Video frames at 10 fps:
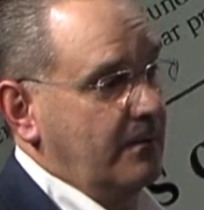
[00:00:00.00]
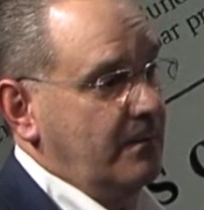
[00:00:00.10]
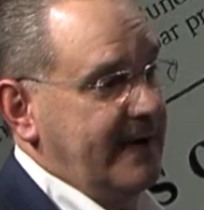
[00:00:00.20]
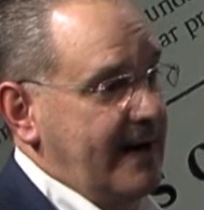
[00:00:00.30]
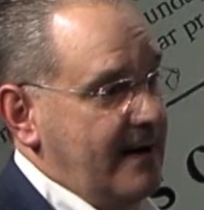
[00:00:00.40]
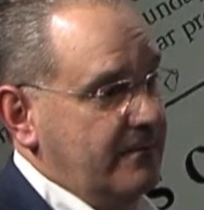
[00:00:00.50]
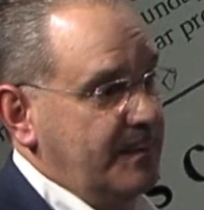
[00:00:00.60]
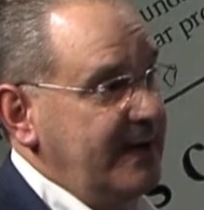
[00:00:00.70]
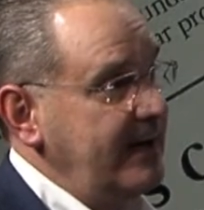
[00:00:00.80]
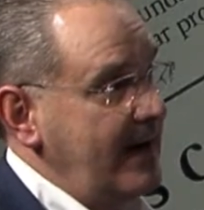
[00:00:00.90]
we
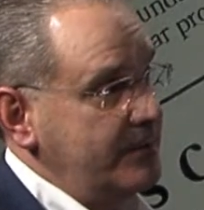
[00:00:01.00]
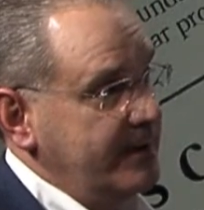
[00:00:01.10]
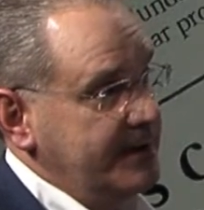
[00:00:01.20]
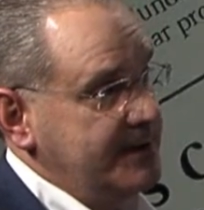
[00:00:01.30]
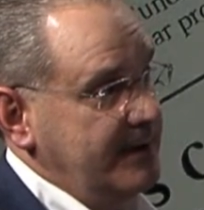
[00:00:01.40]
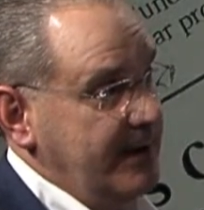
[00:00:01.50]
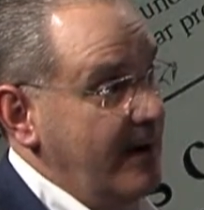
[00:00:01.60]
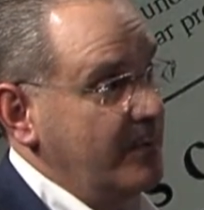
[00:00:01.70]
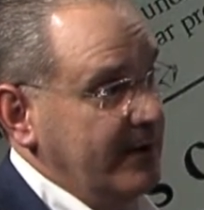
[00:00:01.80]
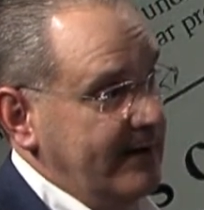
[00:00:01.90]
have pediatrics in the
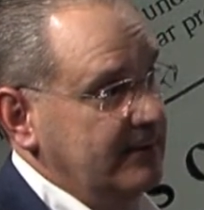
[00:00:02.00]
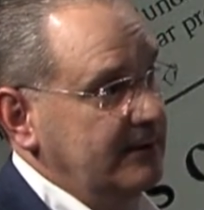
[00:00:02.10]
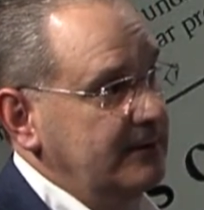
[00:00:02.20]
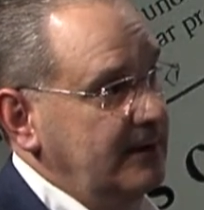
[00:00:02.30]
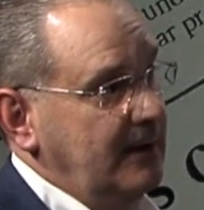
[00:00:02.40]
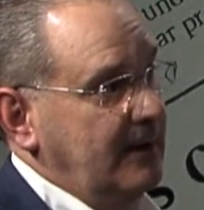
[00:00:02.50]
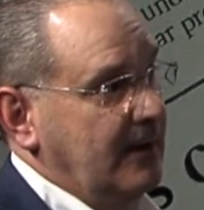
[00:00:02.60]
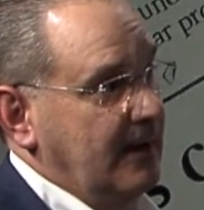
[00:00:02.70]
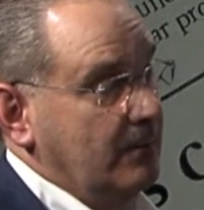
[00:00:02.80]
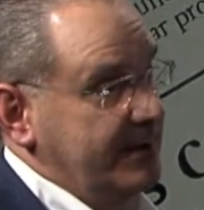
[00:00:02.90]
upper level,
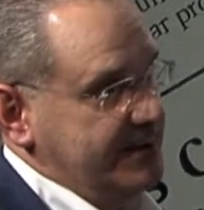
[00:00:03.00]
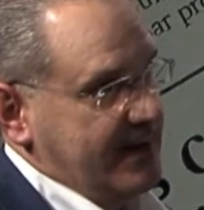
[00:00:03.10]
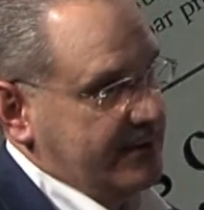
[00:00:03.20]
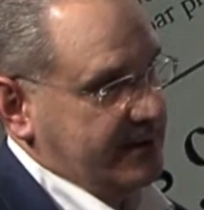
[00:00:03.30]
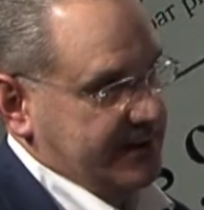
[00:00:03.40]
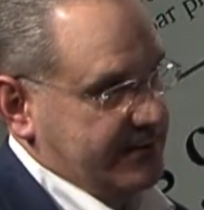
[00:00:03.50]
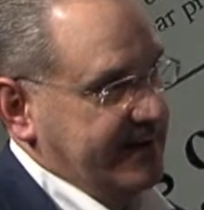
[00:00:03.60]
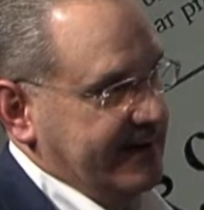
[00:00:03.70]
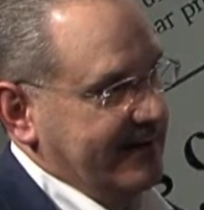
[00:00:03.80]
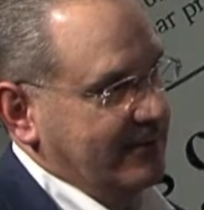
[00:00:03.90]
which is actually
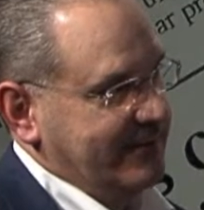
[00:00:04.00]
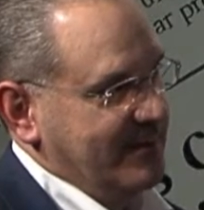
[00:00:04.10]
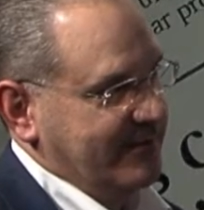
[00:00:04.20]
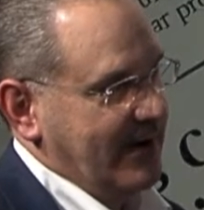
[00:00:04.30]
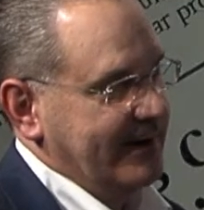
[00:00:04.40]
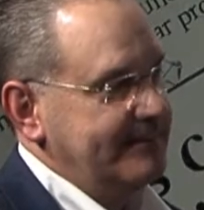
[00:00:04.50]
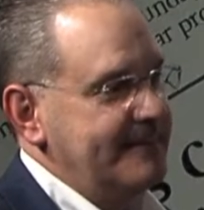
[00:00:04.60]
street level from the front.